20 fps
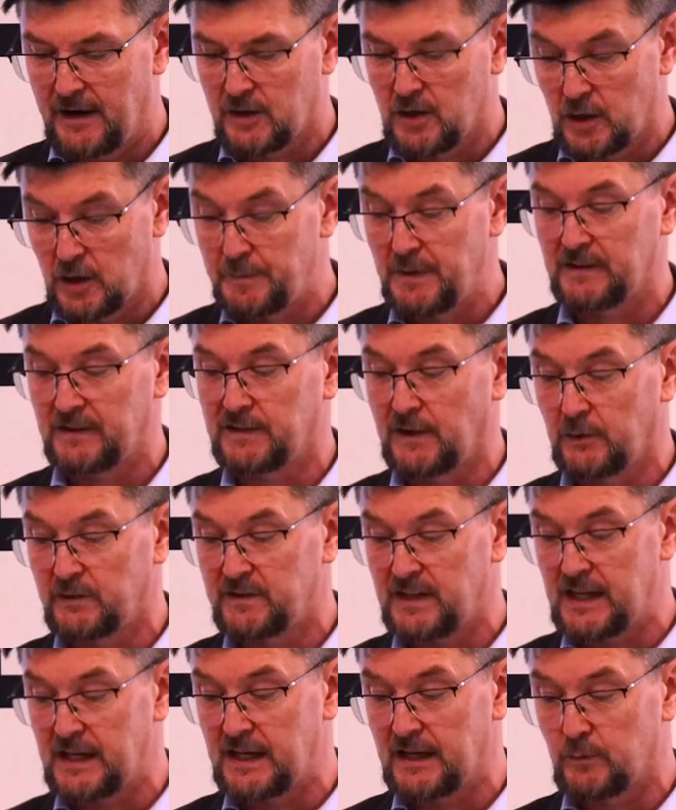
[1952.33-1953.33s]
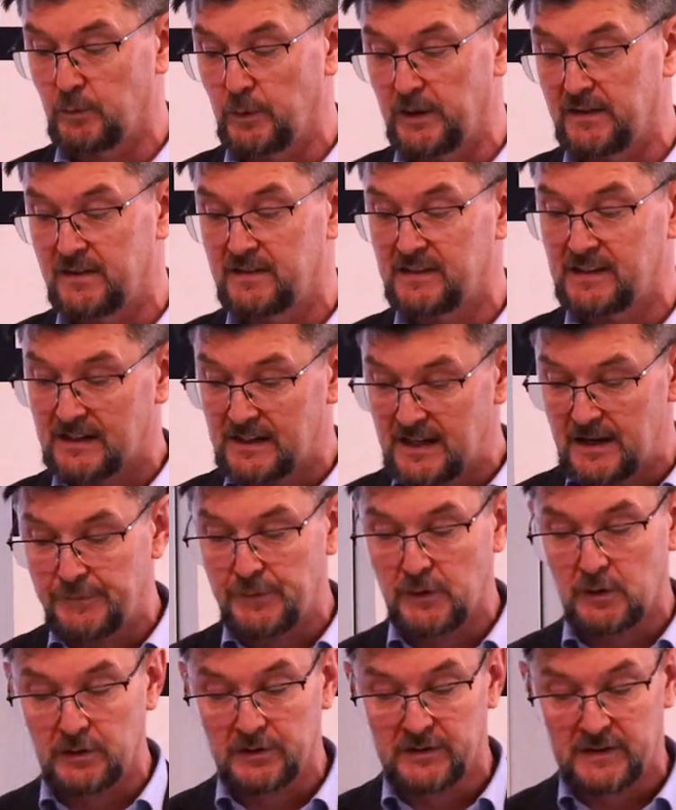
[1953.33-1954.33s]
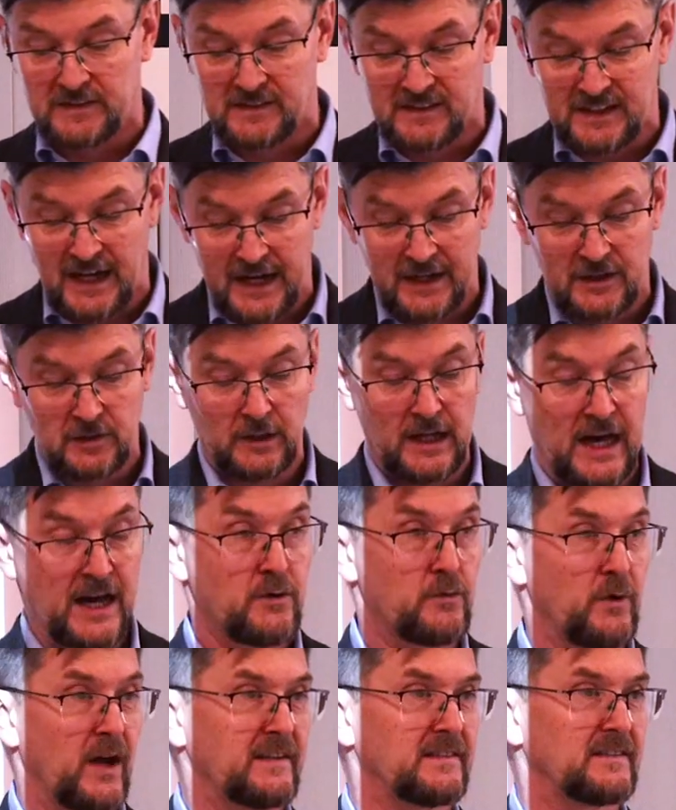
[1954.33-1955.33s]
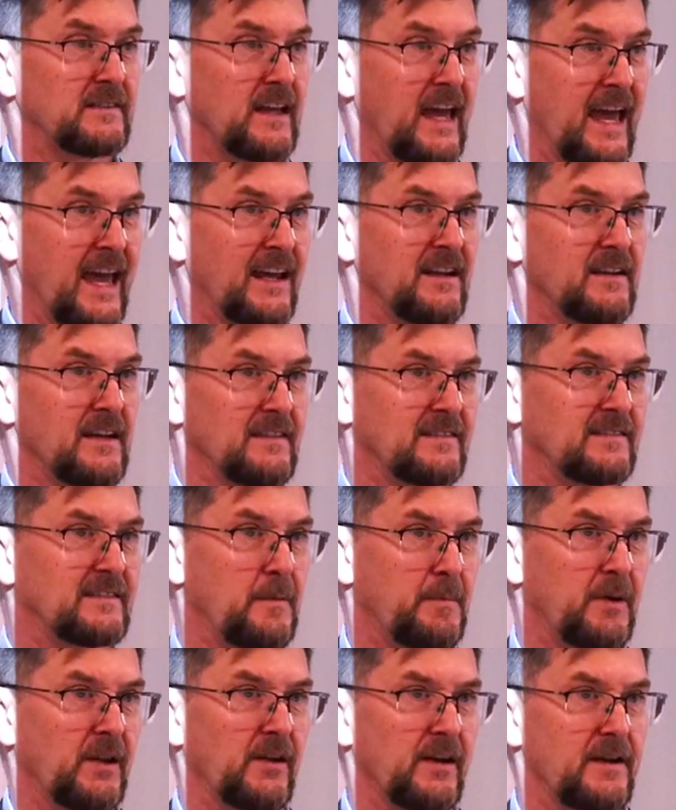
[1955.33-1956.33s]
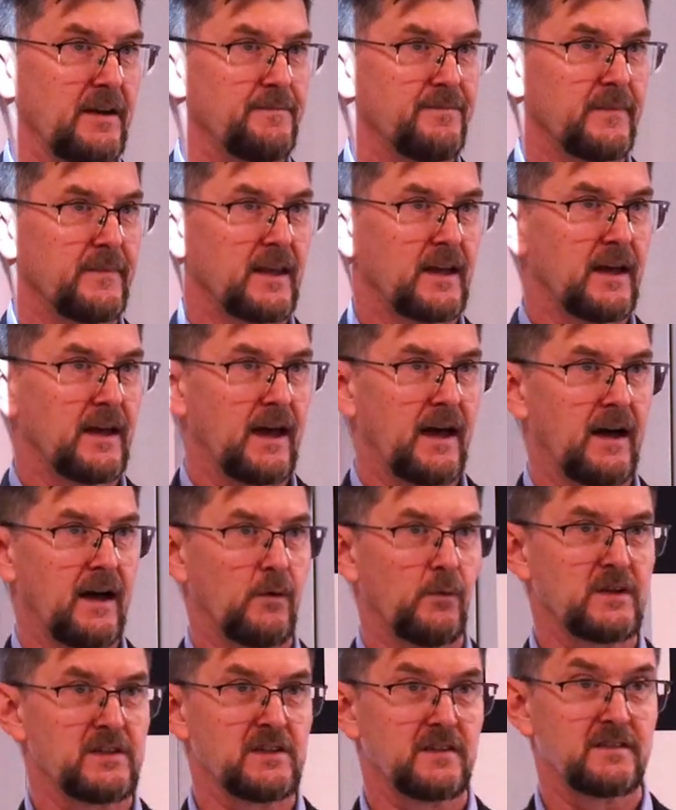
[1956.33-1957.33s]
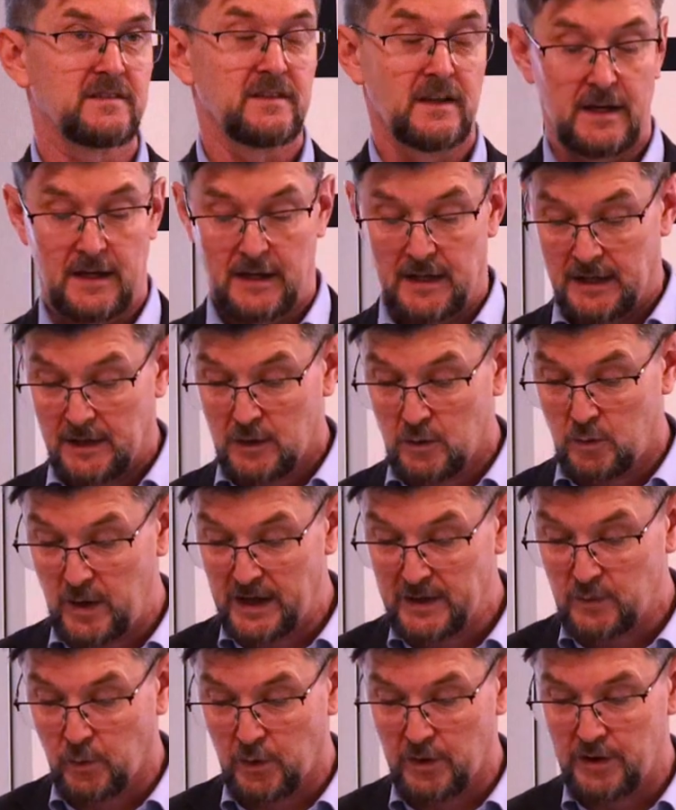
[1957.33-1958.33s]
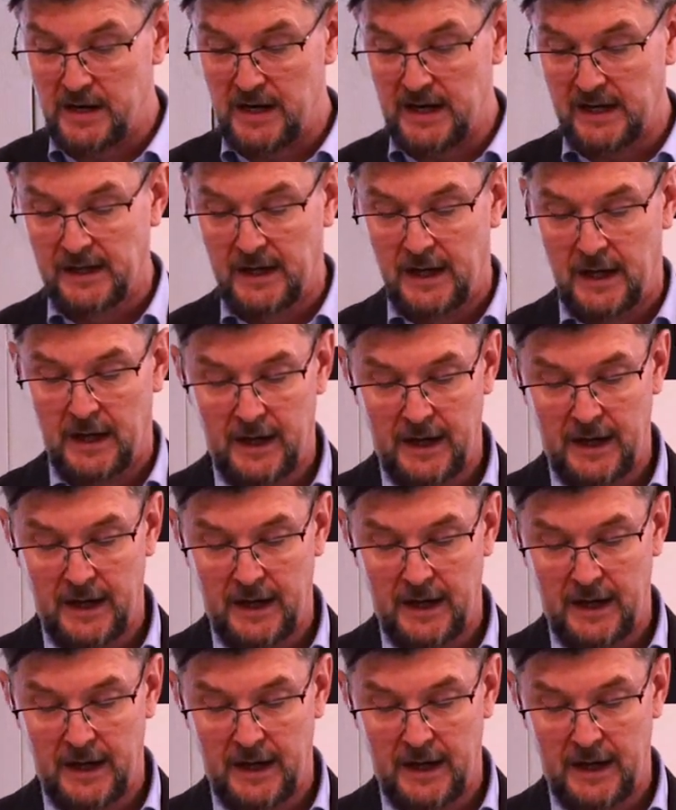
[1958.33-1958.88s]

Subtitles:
could be associated with significant societal unrest and instability, which is quite worrying.